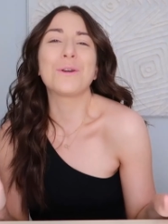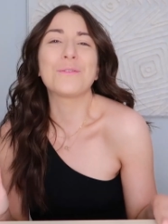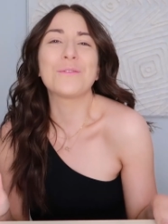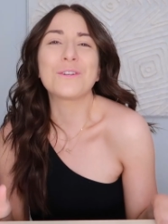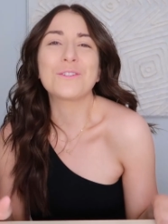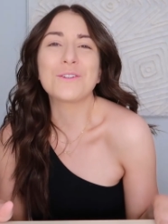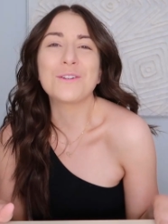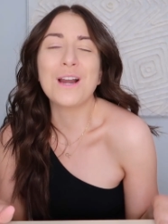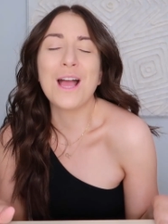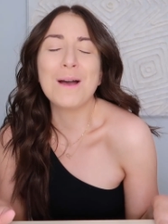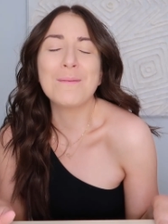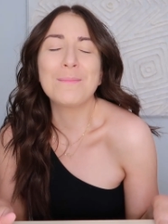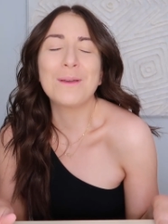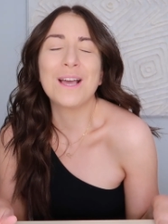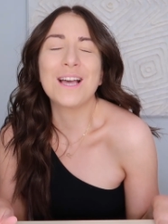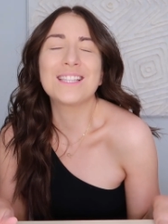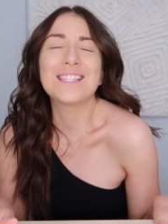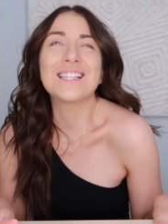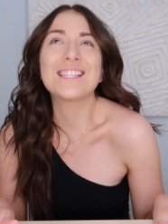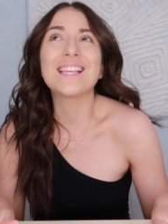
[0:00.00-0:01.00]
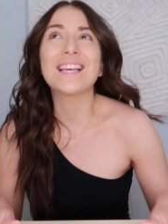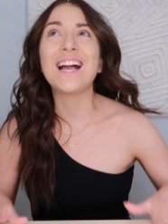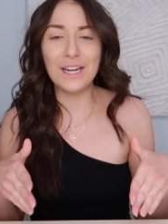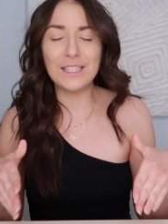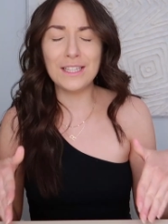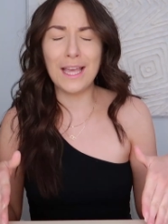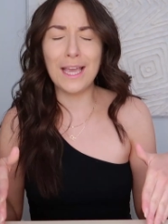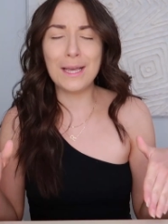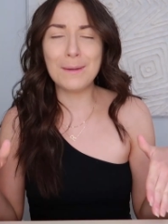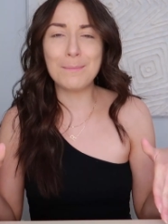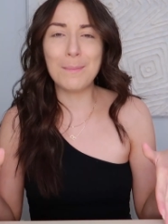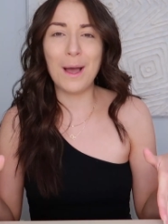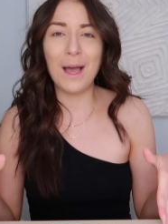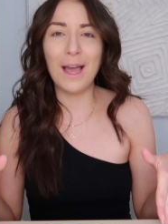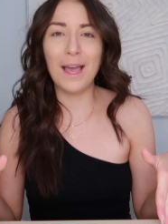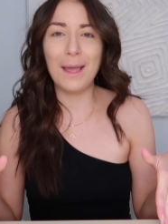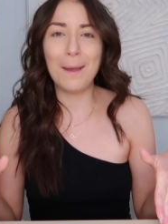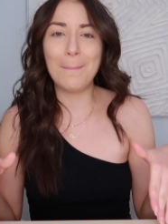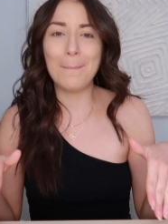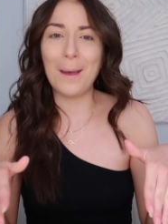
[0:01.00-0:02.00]
nervous right now because it's like they're like
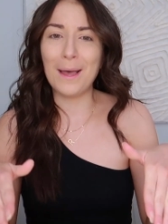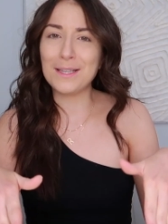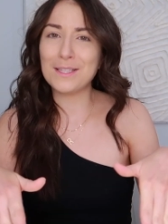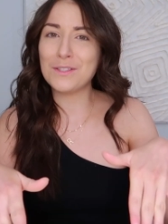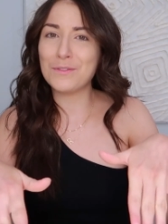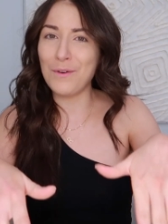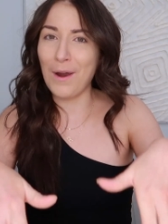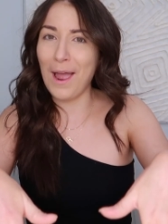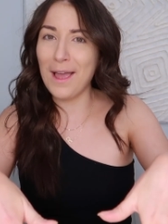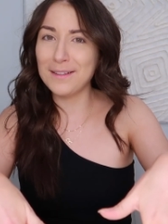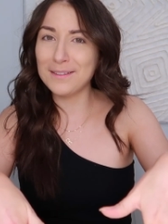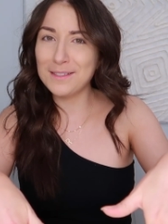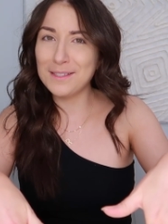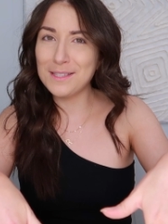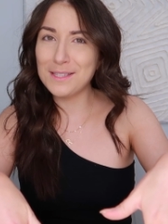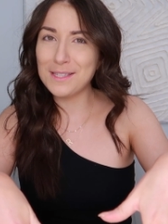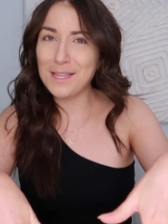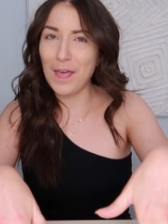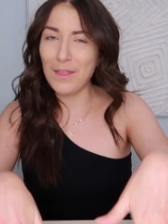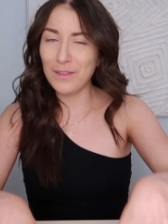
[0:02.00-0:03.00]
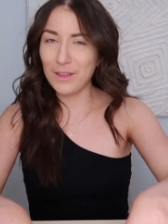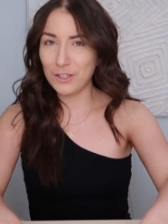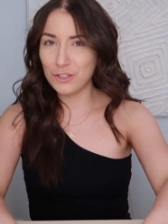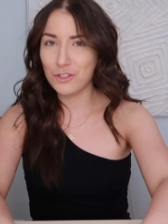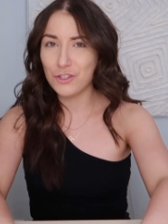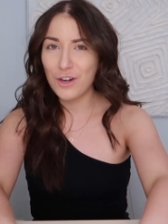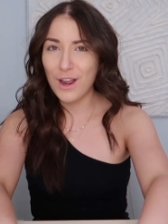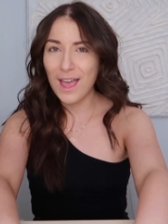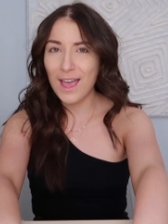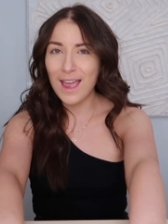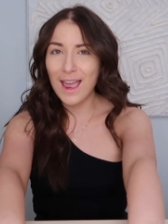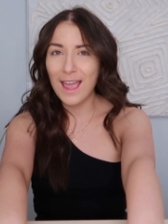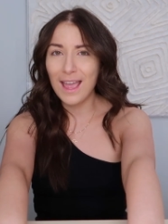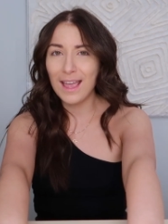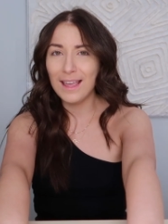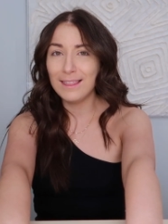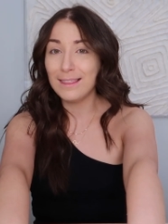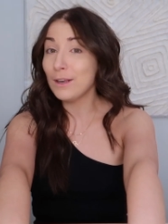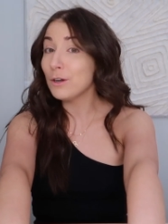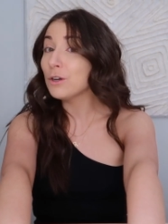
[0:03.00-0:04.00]
my best friends on the internet
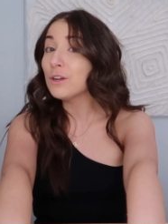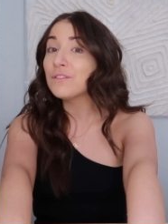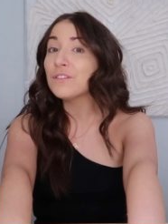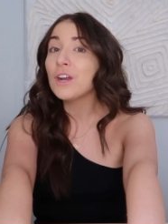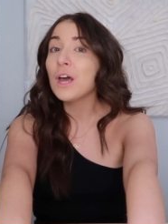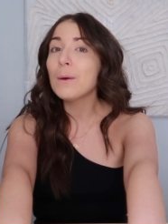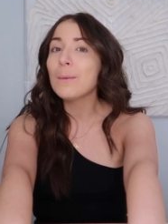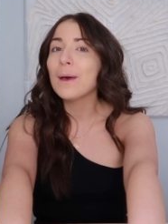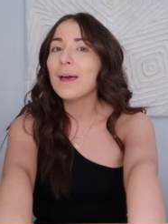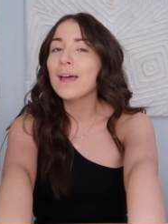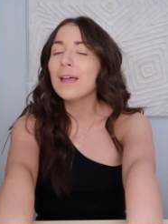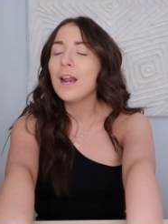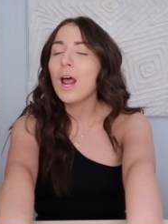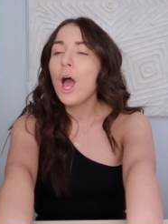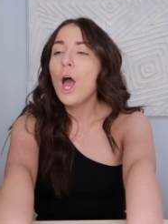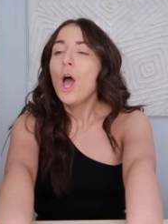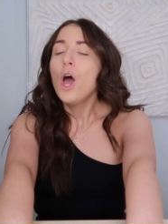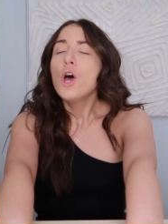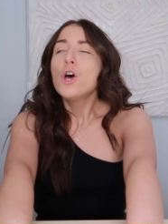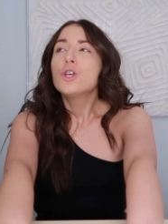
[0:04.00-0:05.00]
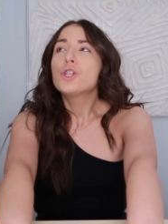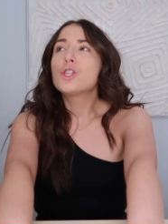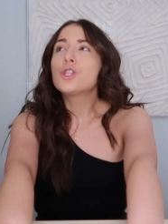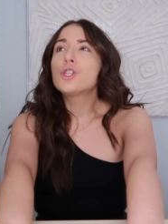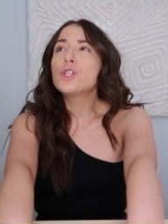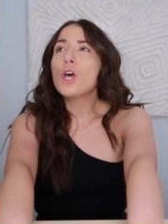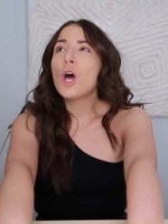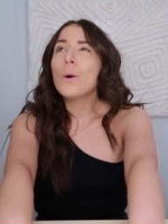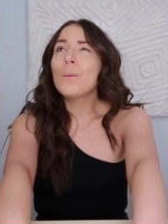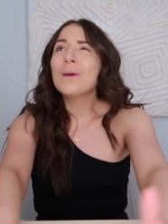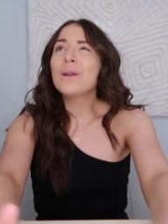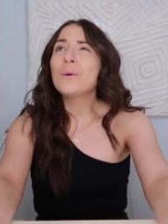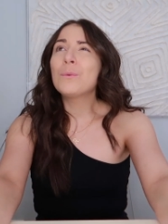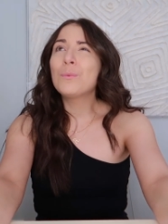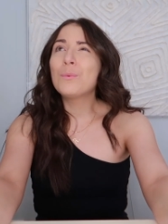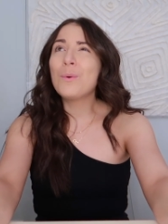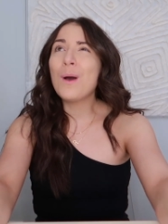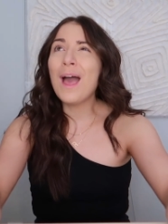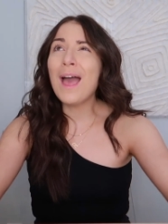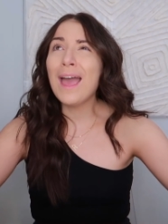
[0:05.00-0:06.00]
and they don't even know it. So in a
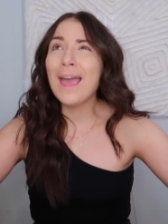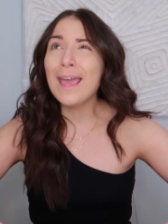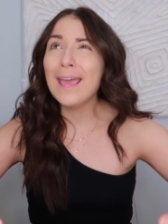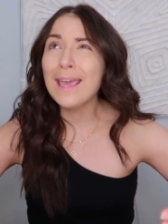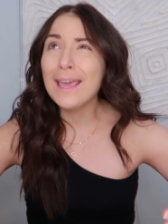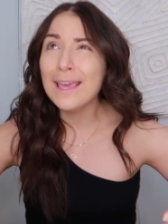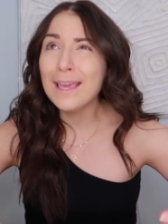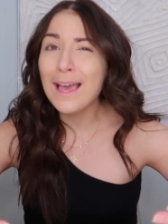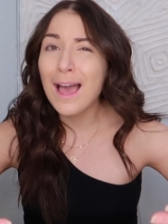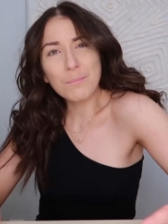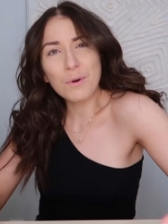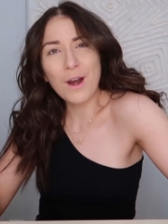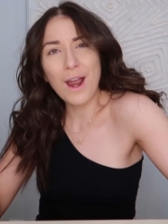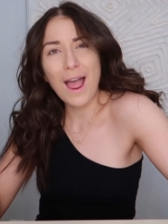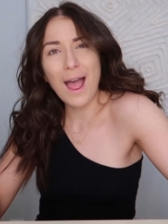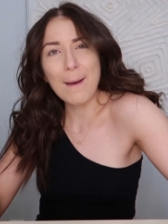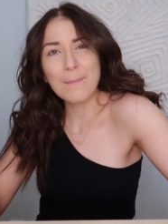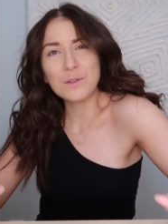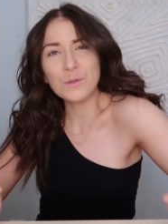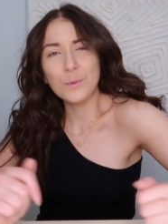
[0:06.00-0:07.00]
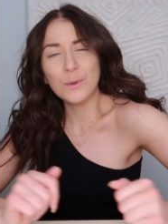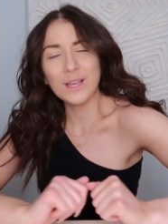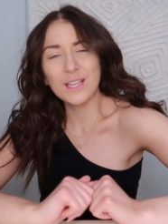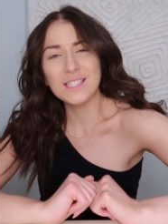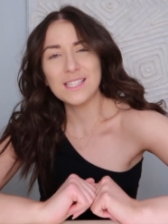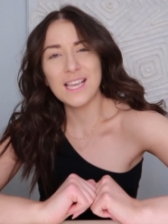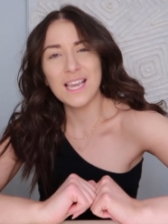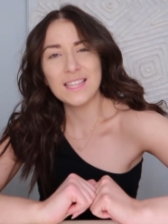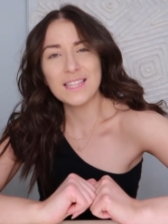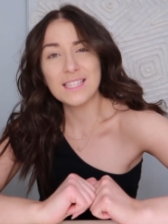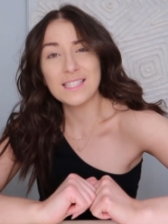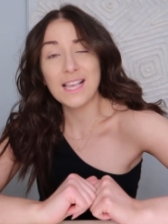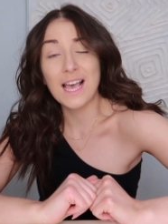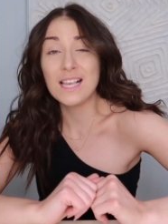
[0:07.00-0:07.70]
way, perhaps we could take this